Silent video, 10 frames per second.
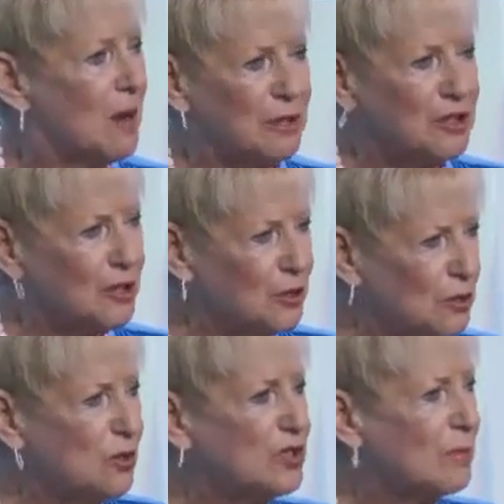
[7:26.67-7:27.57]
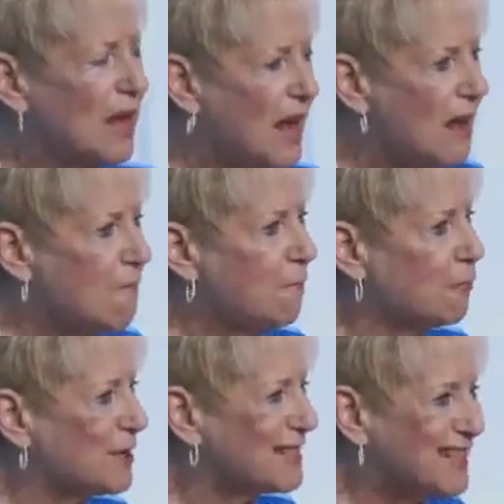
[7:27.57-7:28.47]
But you use them
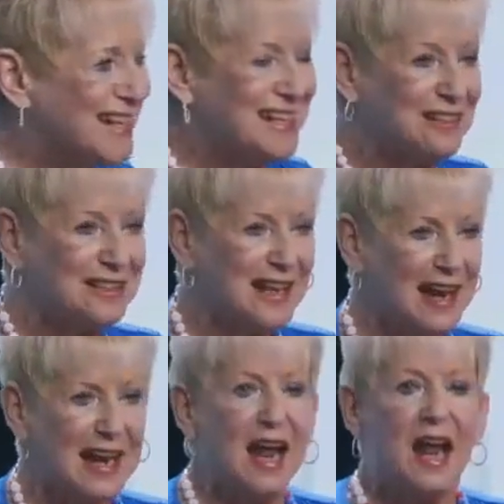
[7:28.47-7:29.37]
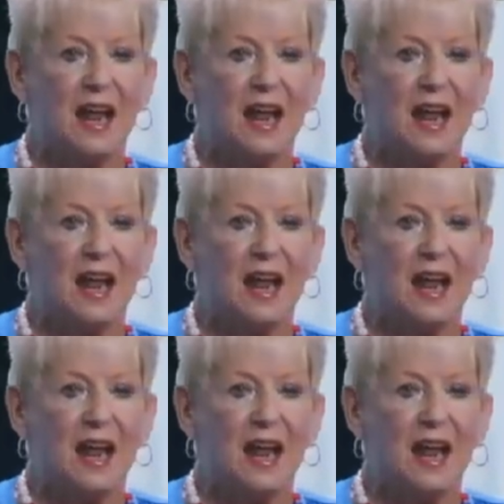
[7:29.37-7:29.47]
every single day.